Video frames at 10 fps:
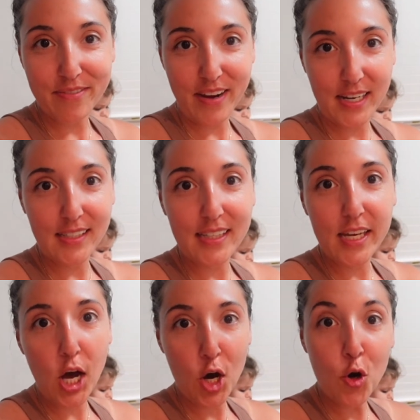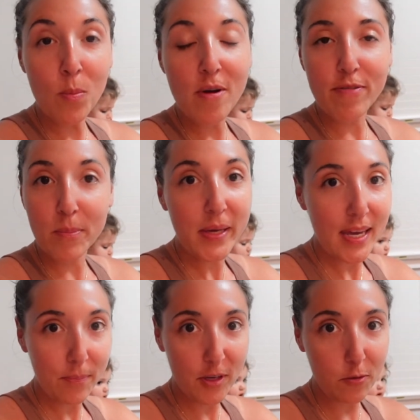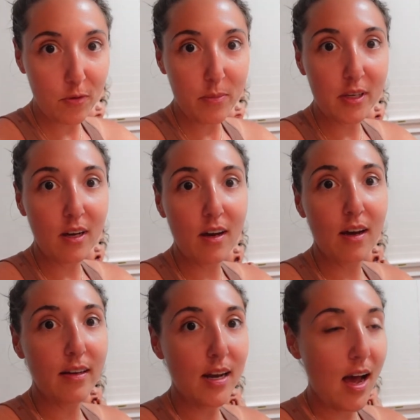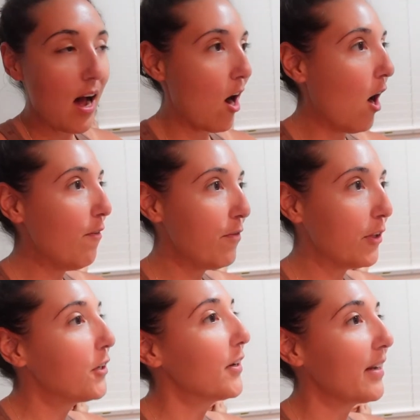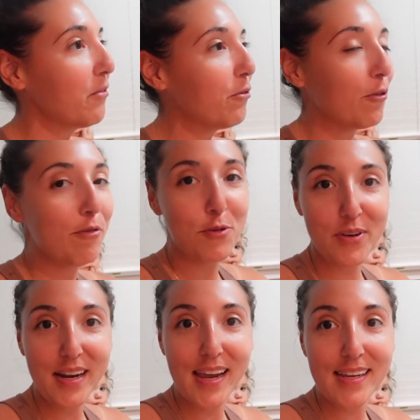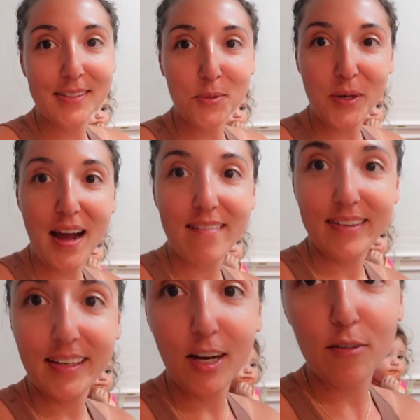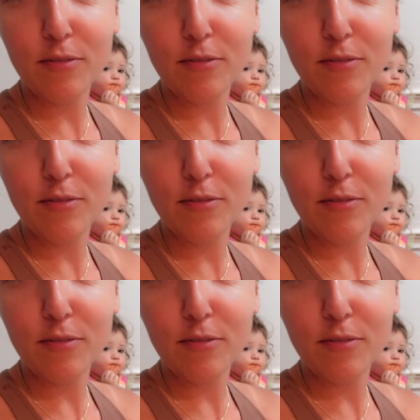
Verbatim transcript: finally home from camping. We've been gone off the grid for 4 days. We're having our